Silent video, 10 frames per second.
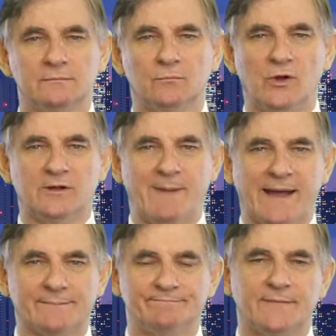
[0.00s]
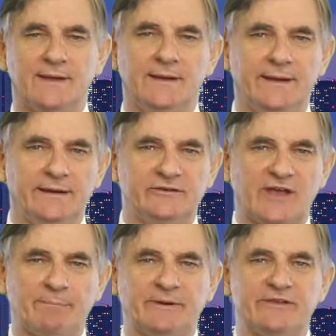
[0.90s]
Welcome back. In a
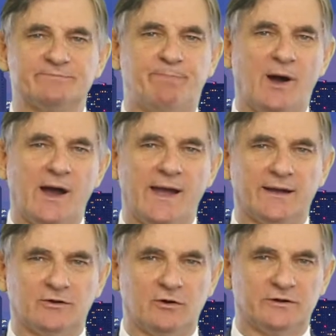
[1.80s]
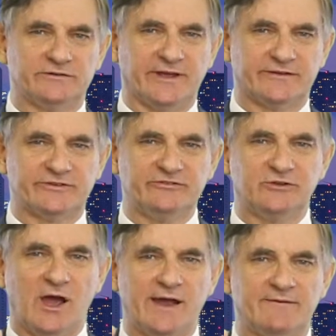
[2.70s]
Japanese buyer context, this
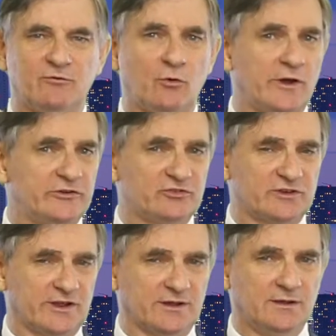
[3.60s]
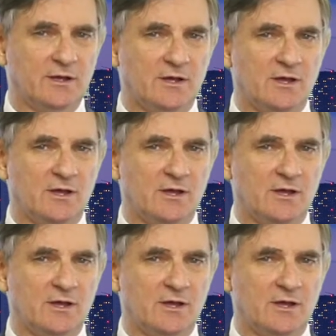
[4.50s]
line of questioning